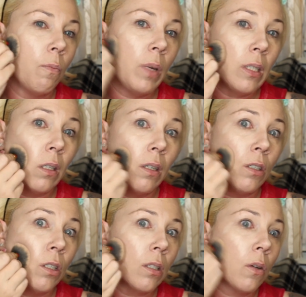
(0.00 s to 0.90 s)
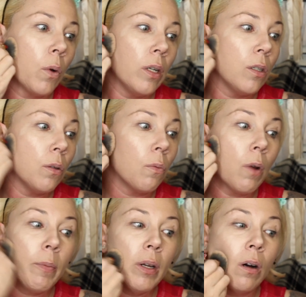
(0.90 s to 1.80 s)
Basically, you're just going to
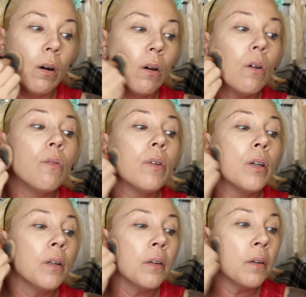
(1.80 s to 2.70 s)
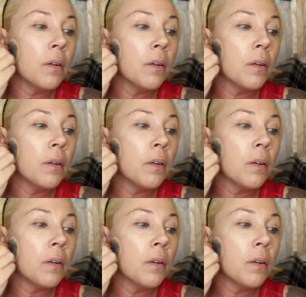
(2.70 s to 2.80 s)
rub it all over